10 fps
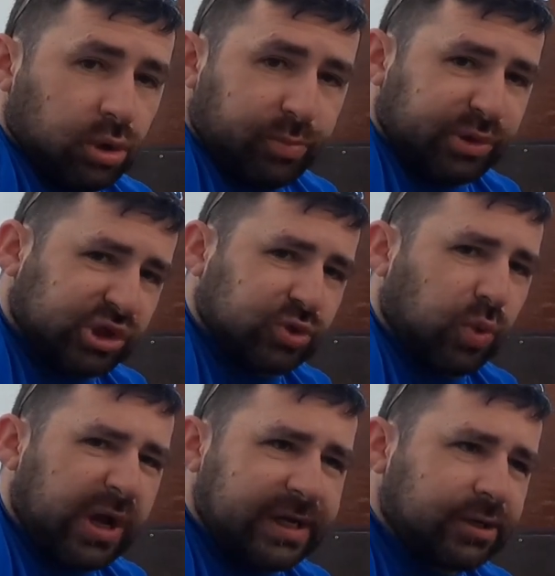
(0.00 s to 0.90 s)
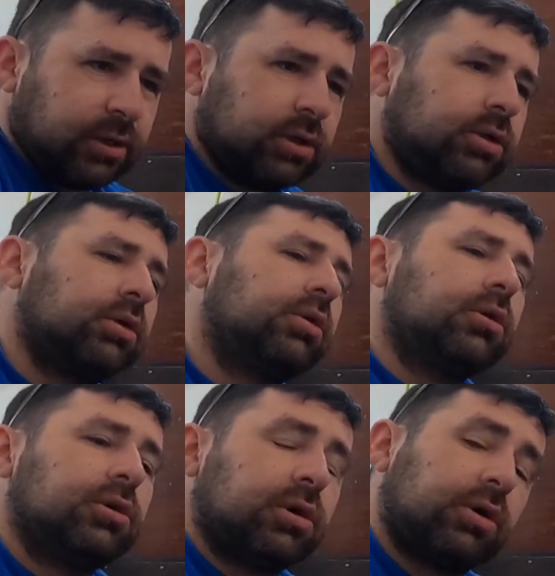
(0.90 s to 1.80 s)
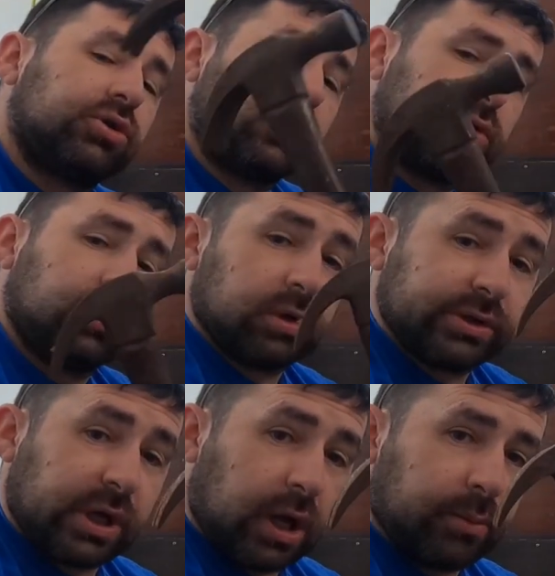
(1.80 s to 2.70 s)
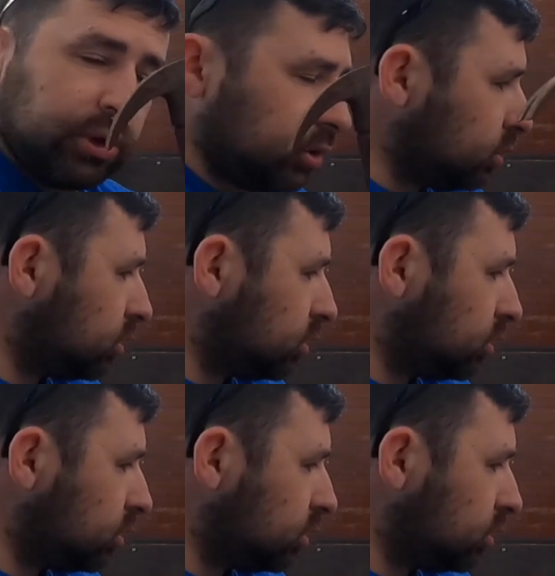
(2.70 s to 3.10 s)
a persuader, also known as a hammer,